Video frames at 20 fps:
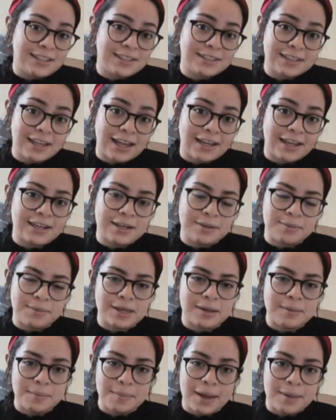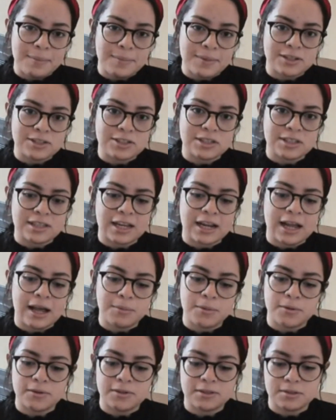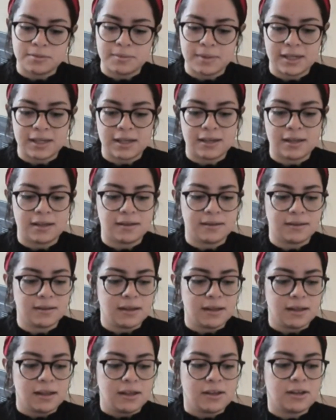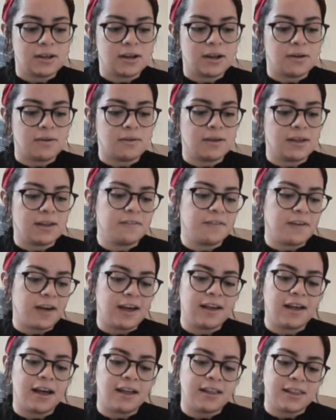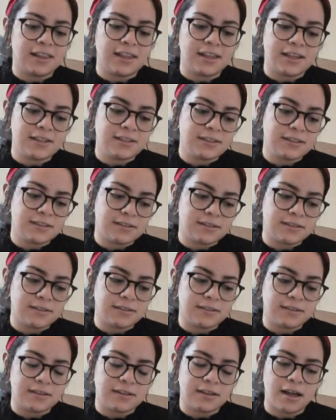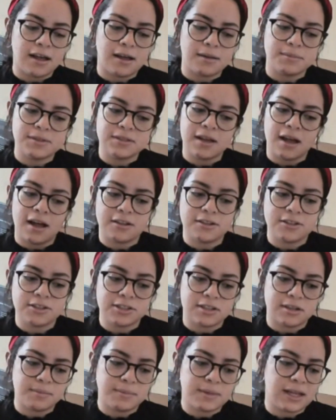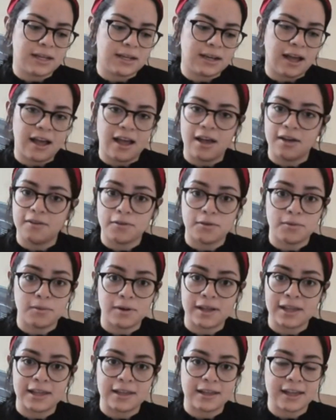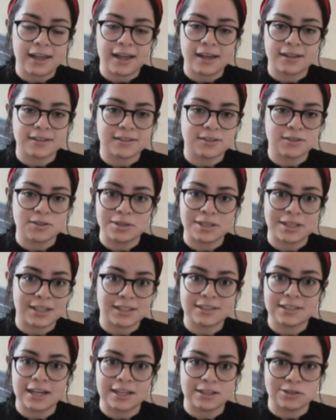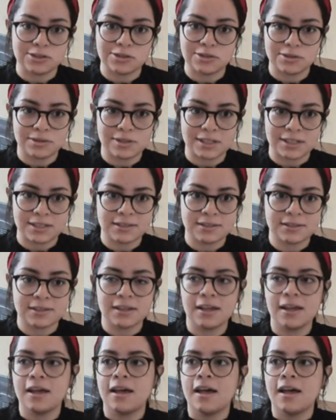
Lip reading: decided I made it my mission that I'm going to make it. If I got this scholarship that not everyone can get because it's only like 10 students,